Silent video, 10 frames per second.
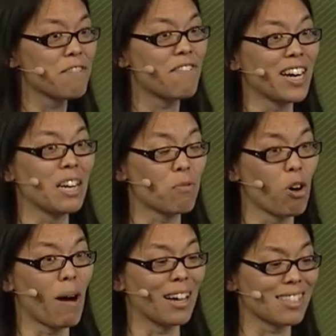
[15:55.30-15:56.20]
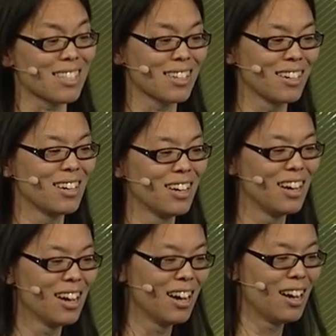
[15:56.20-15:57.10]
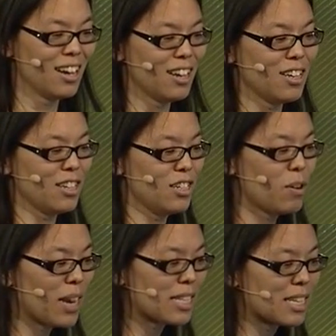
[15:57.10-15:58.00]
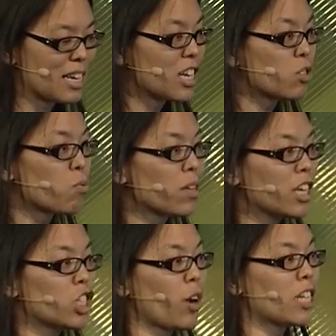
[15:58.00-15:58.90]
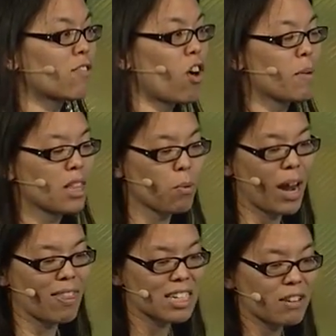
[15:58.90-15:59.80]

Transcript: of fighting robots. UAC is really transforming the way that